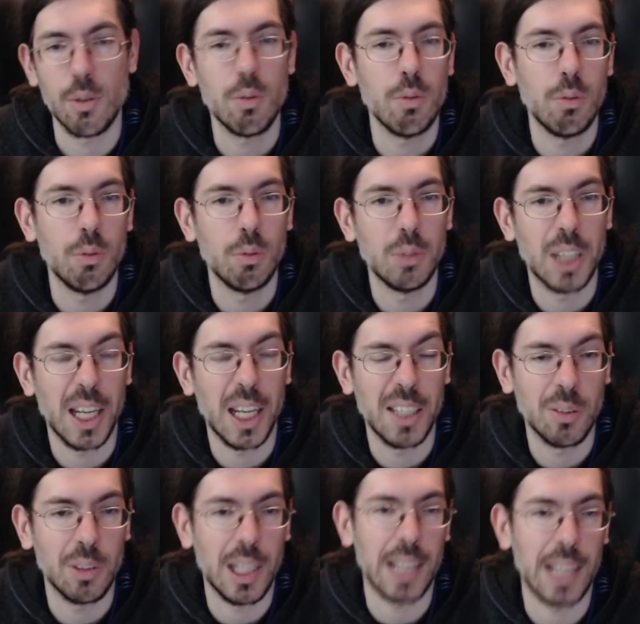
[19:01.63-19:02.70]
to get
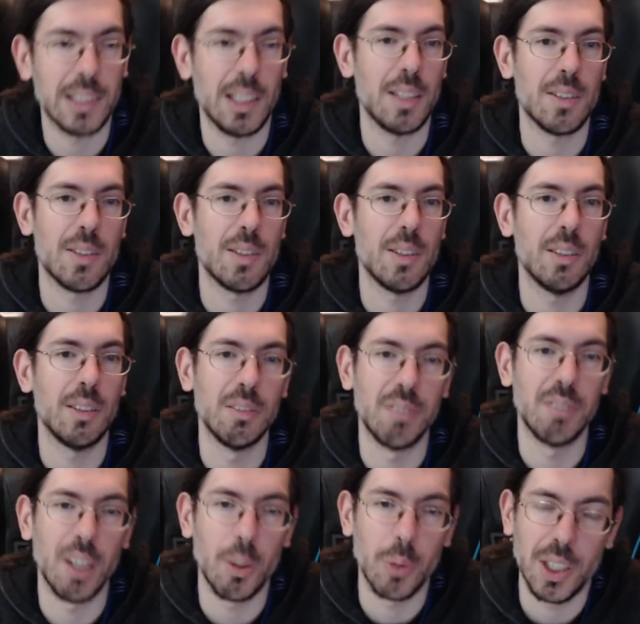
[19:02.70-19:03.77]
into that, and it's still
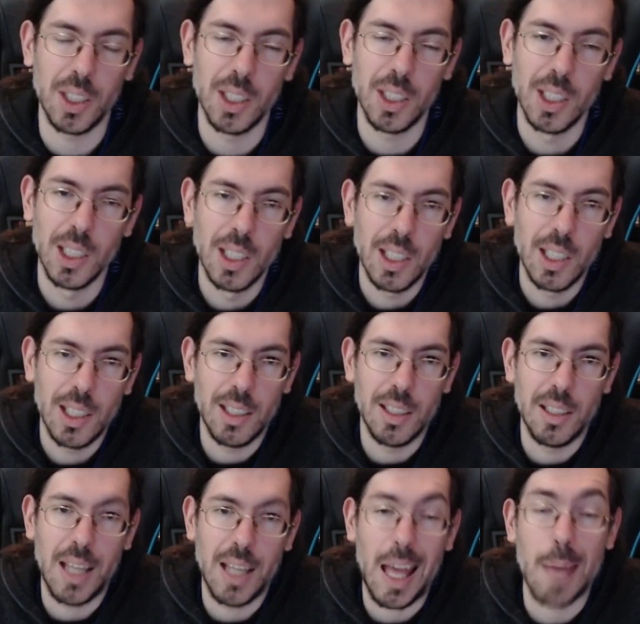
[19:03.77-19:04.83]
very
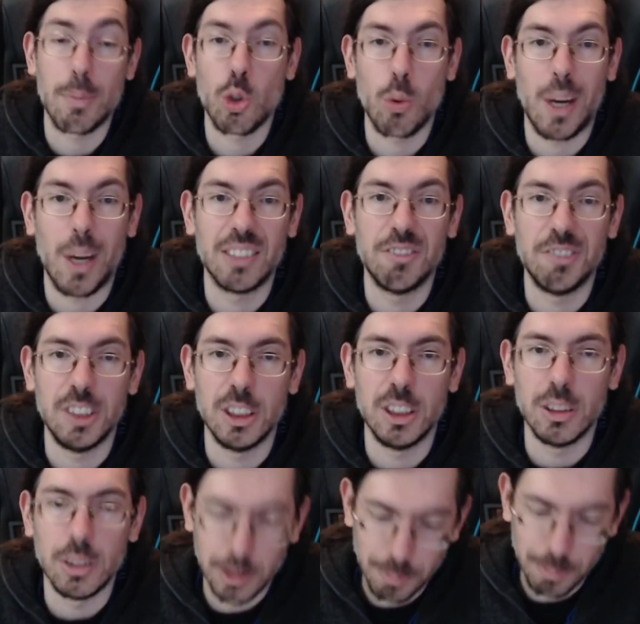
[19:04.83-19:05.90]
abstract
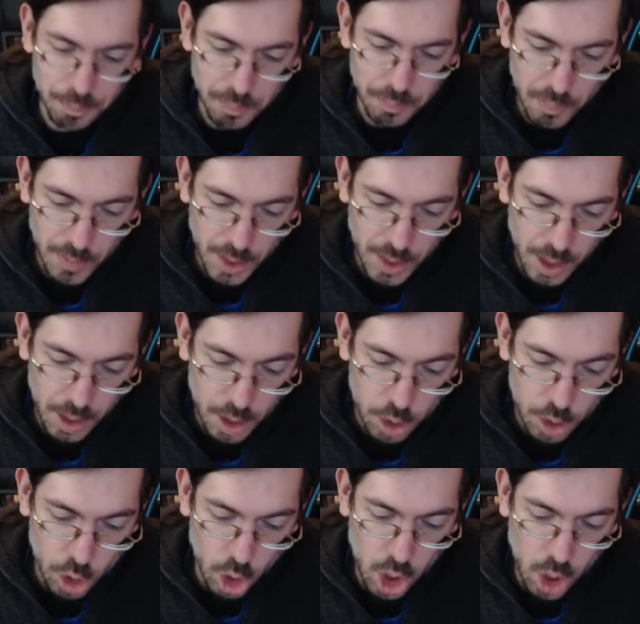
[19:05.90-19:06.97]
field.
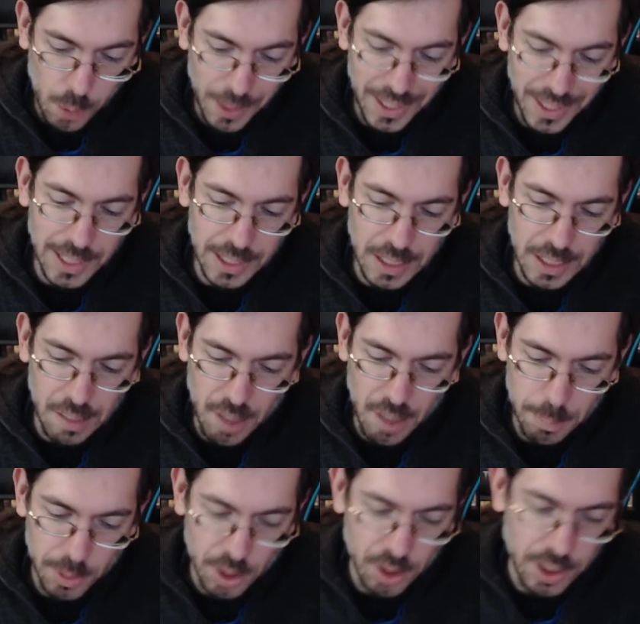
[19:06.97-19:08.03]
So I kind of gave
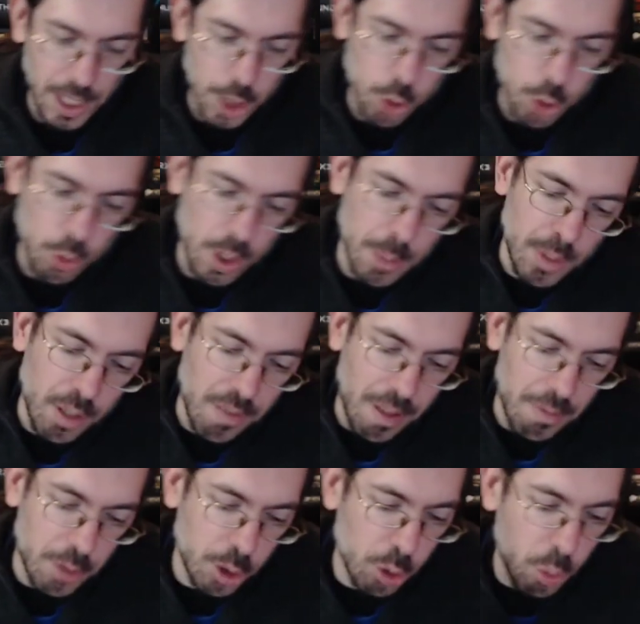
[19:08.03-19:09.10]
up on that dream of
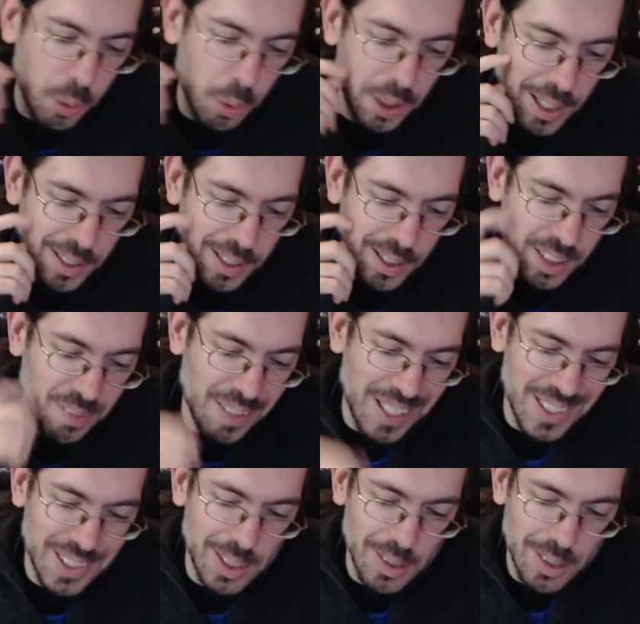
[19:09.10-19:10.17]
ever doing any
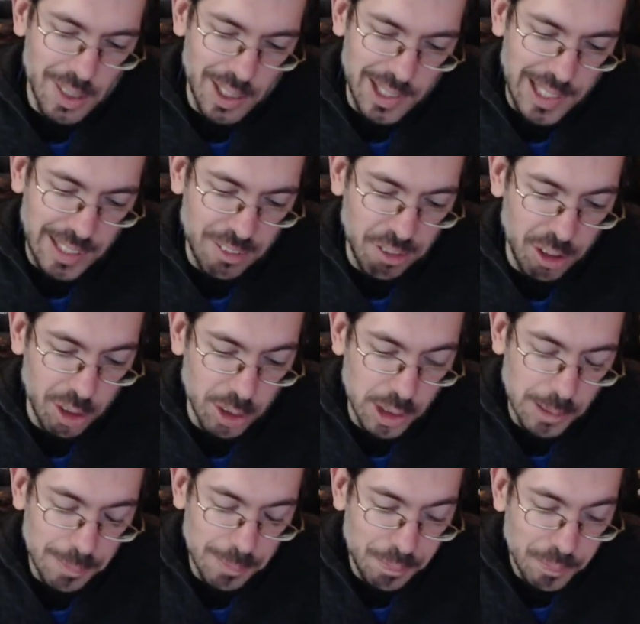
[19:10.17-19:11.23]
advances in that
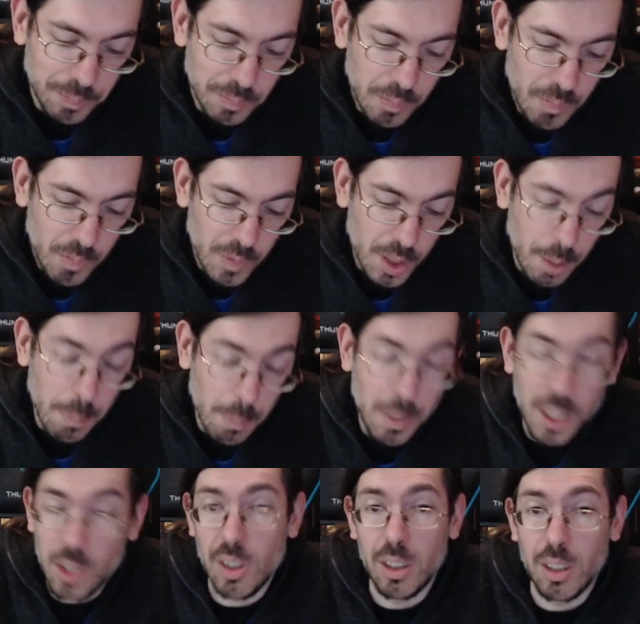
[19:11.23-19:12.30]
field. But
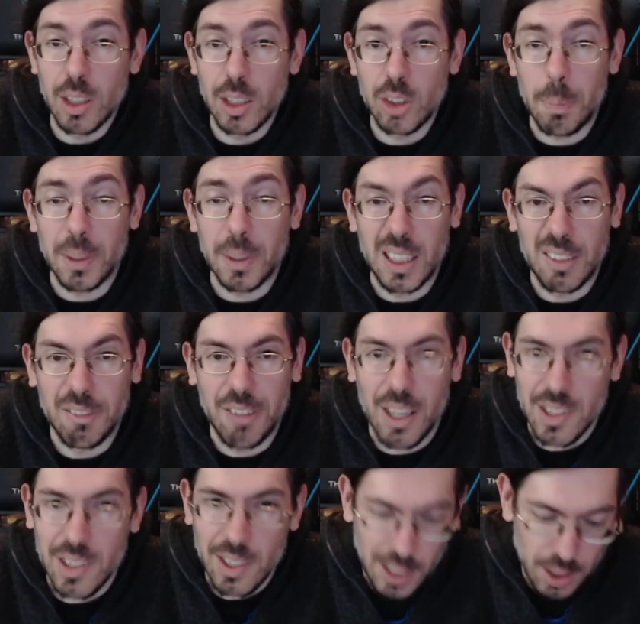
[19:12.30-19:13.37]
it's still a topic that
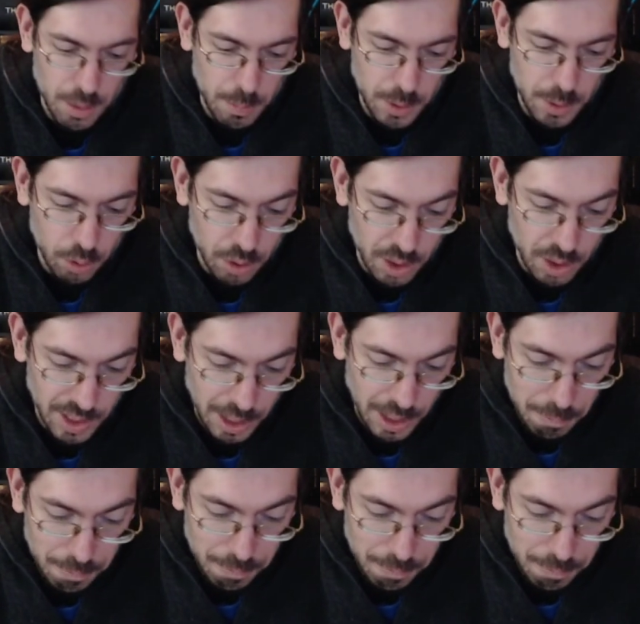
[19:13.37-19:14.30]
fascinates me to this day.